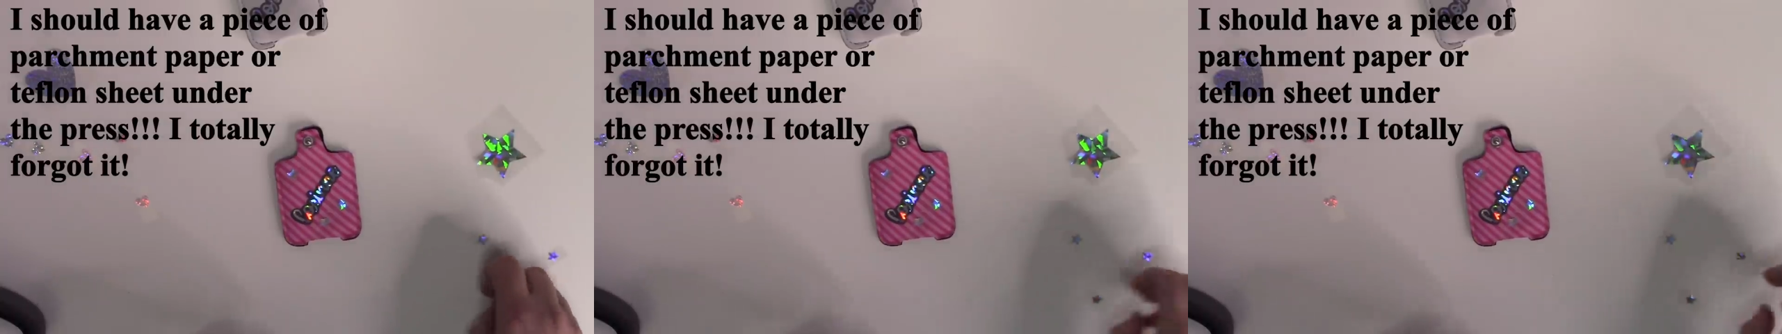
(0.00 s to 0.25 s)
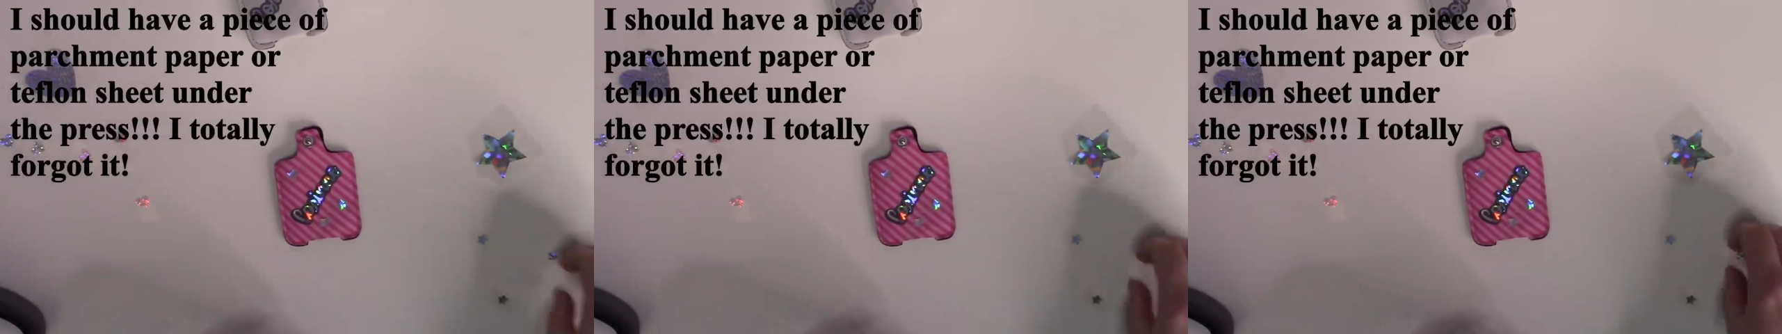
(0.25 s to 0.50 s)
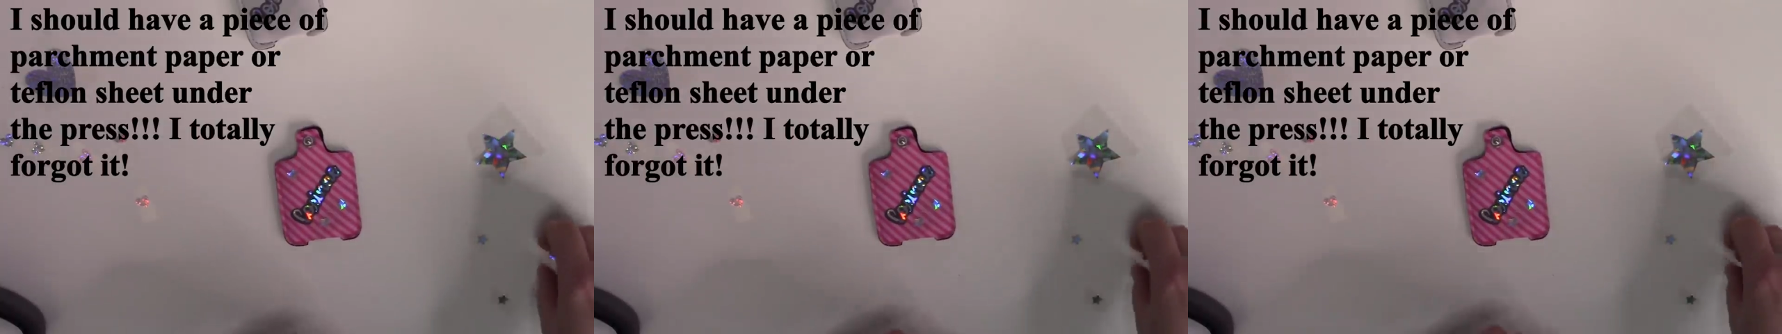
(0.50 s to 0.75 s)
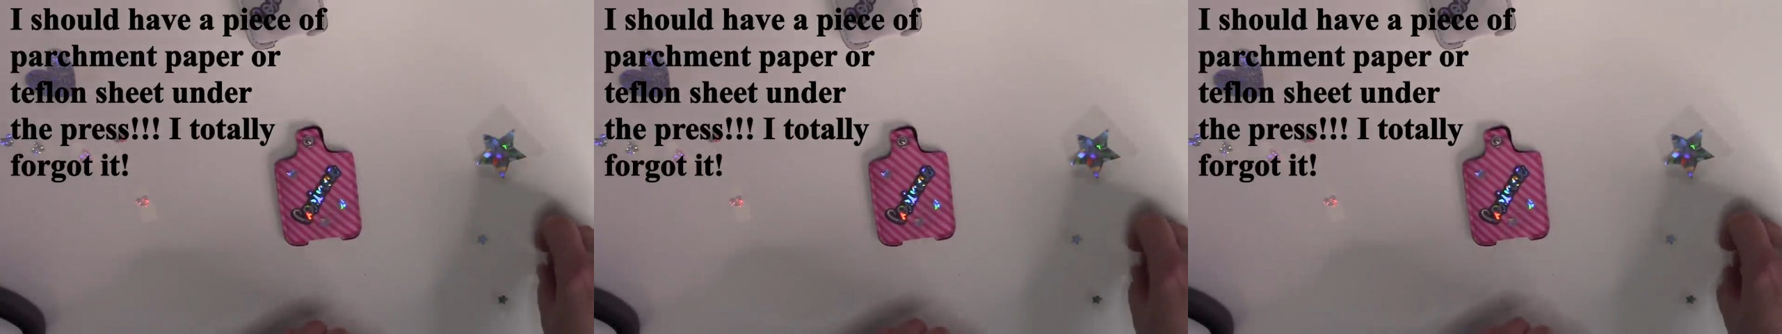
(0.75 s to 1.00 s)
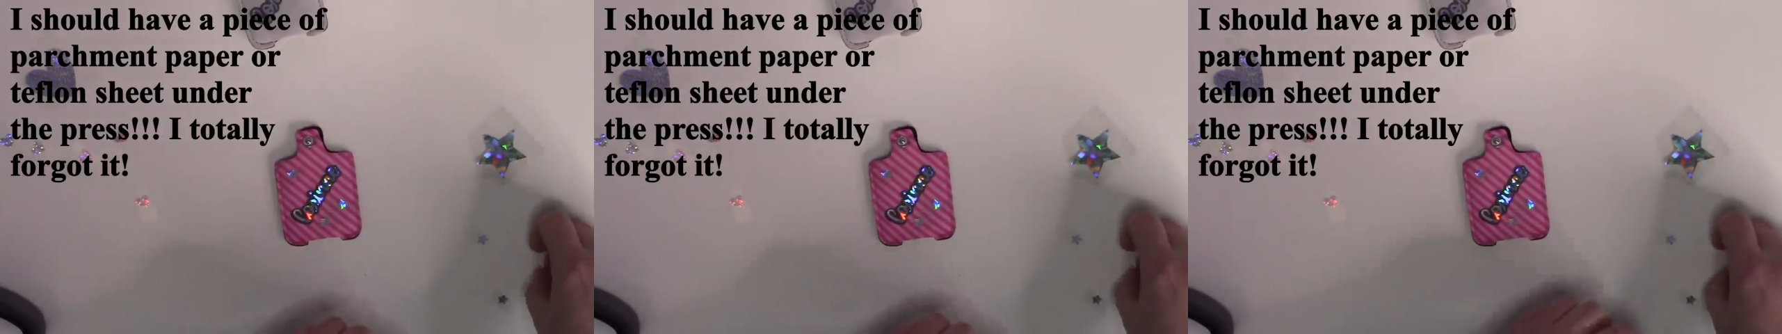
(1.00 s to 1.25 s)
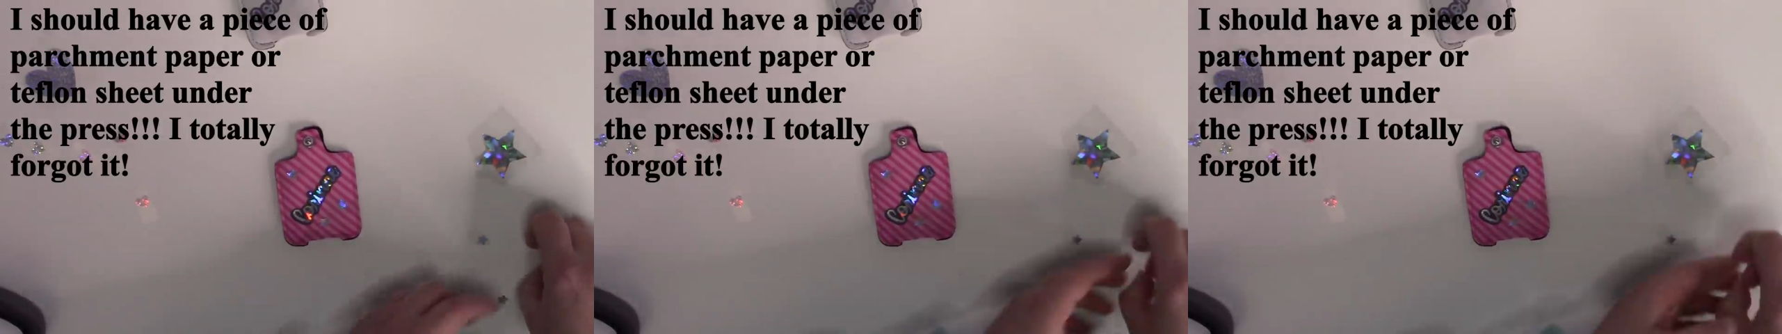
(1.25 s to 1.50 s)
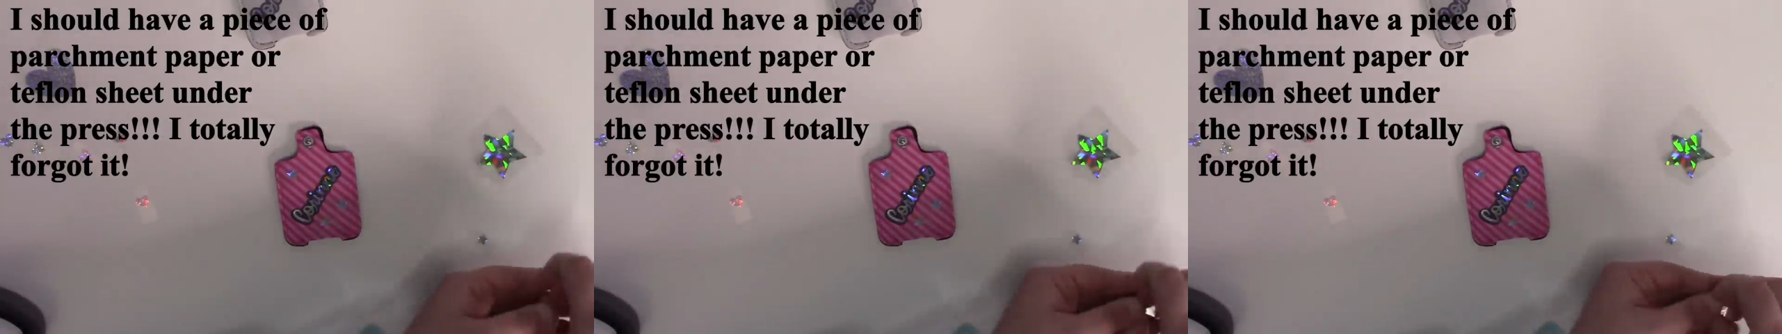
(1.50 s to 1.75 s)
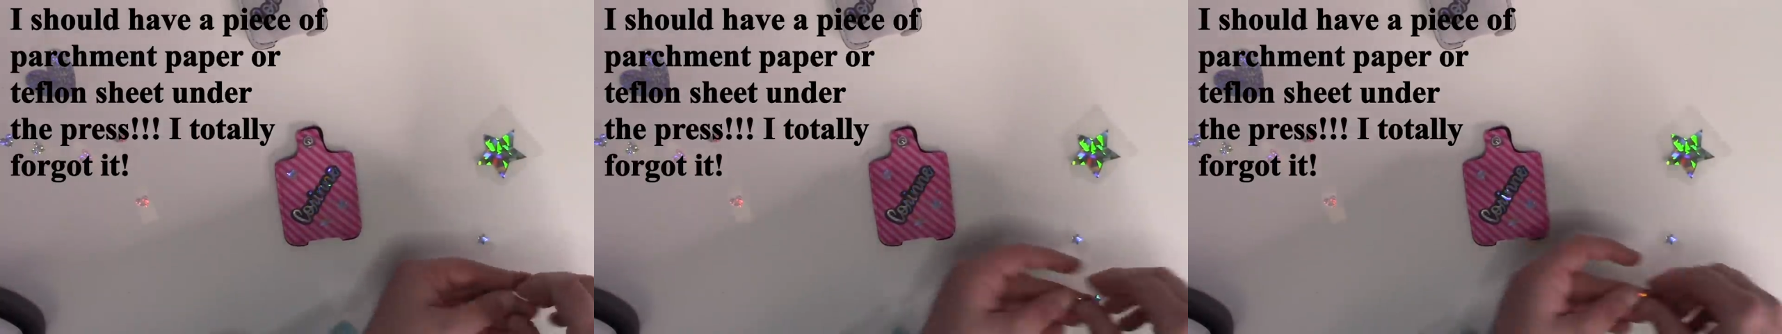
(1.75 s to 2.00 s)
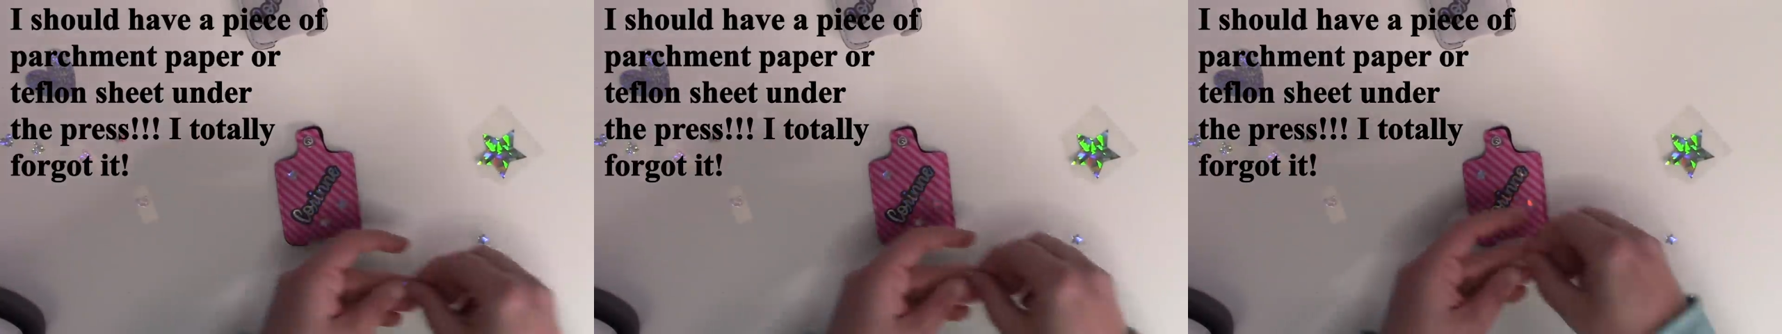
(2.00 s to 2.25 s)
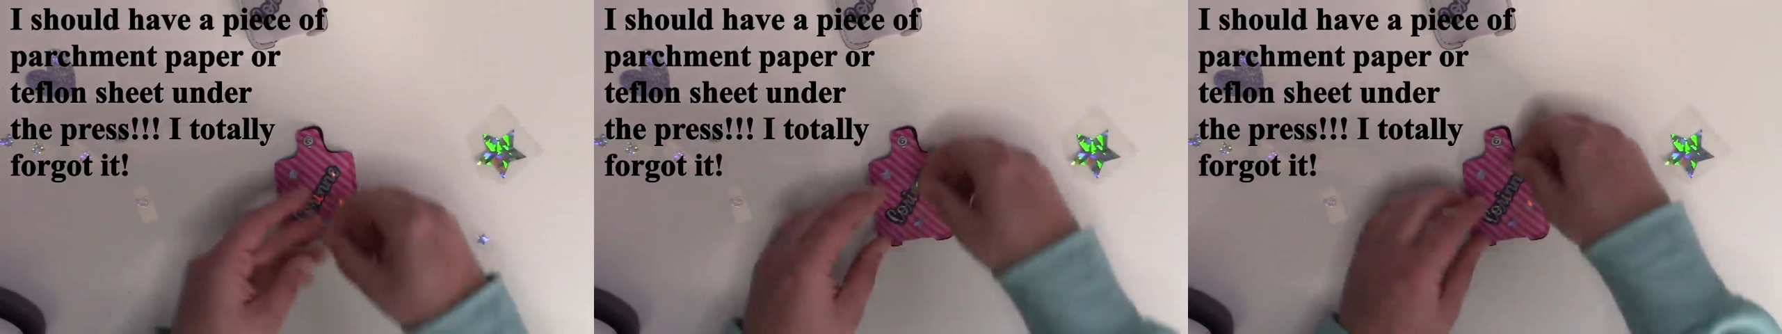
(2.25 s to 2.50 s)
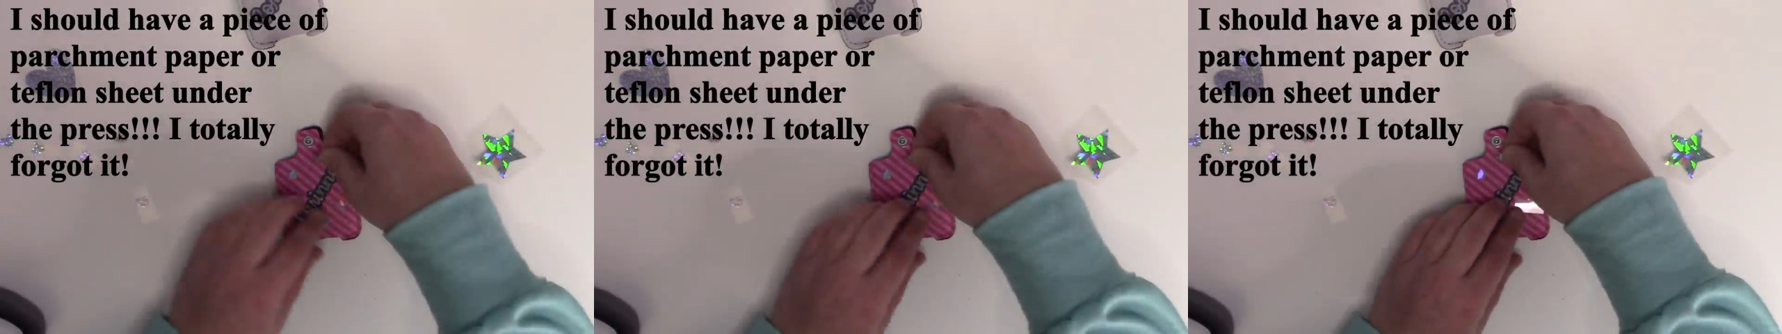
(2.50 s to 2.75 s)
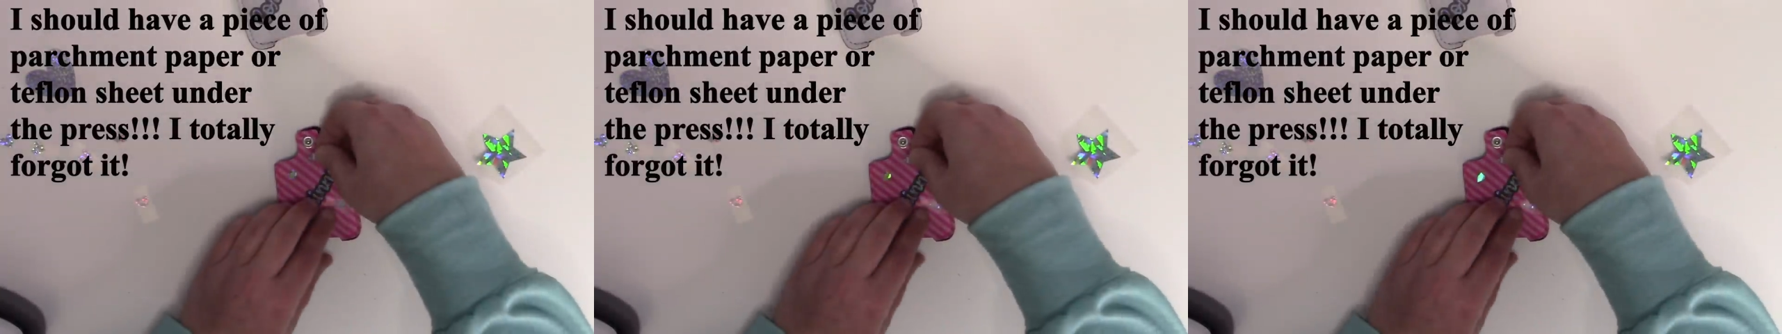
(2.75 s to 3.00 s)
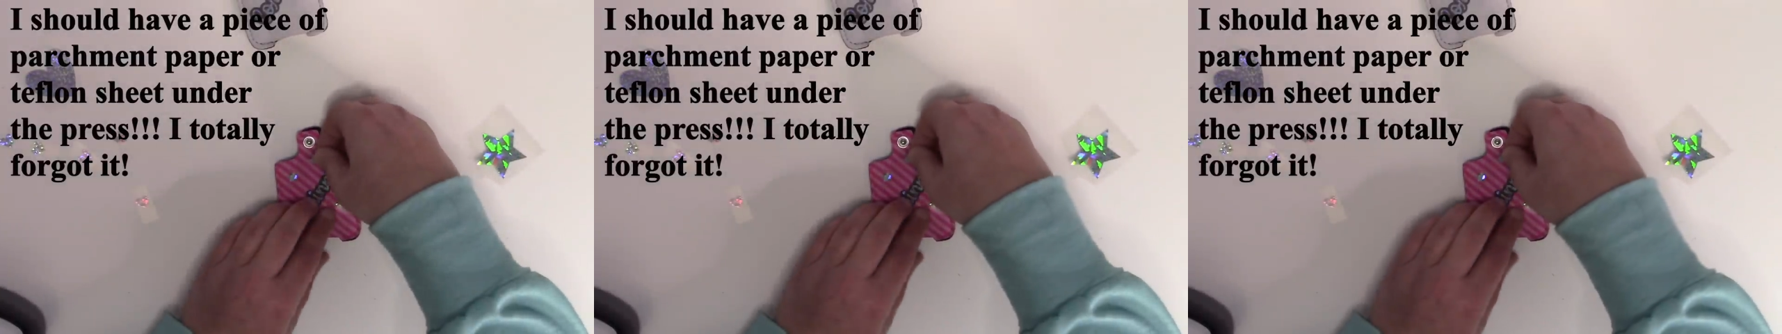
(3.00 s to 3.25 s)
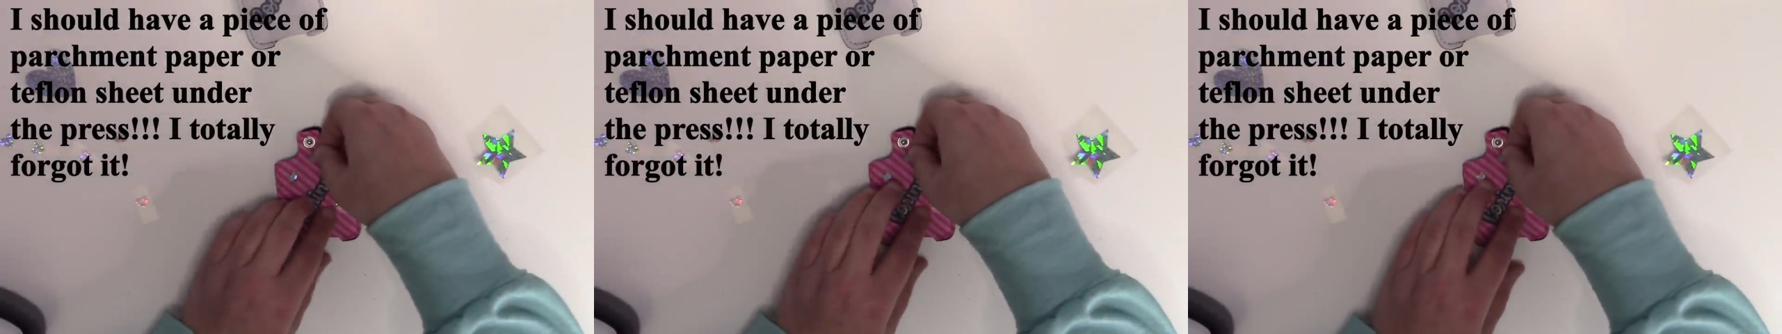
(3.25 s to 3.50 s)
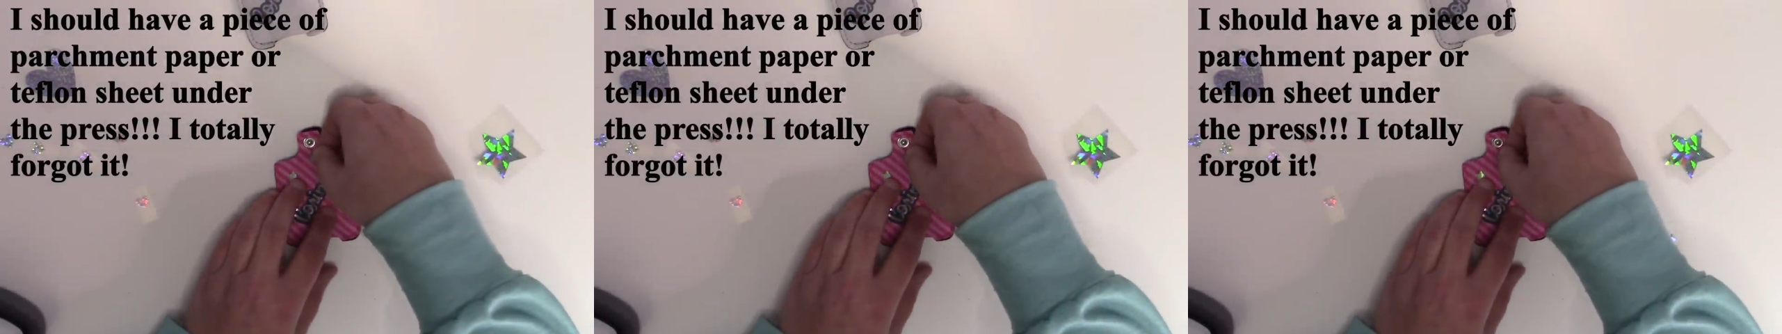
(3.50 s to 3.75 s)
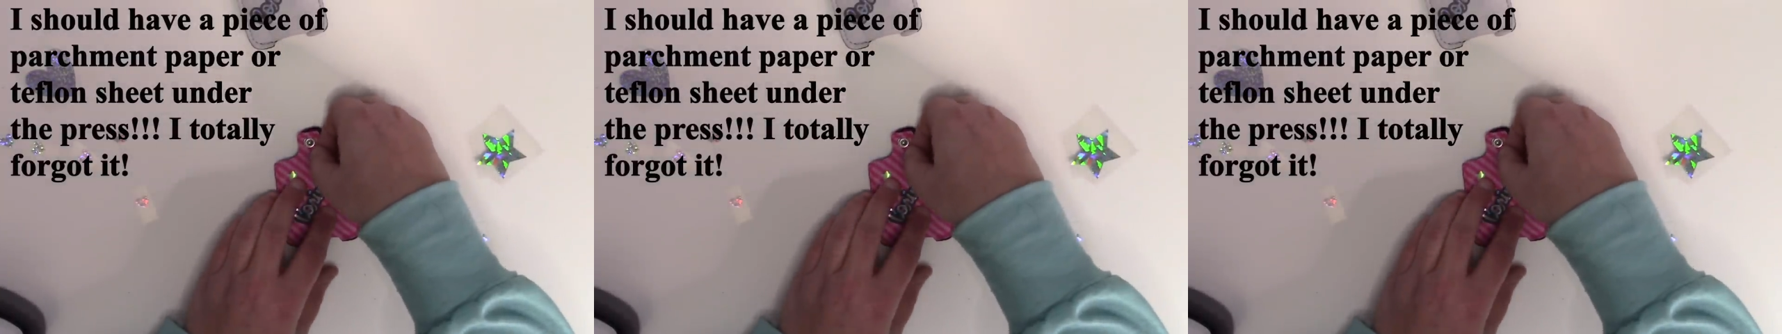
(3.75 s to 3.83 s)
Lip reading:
(no speaker visible)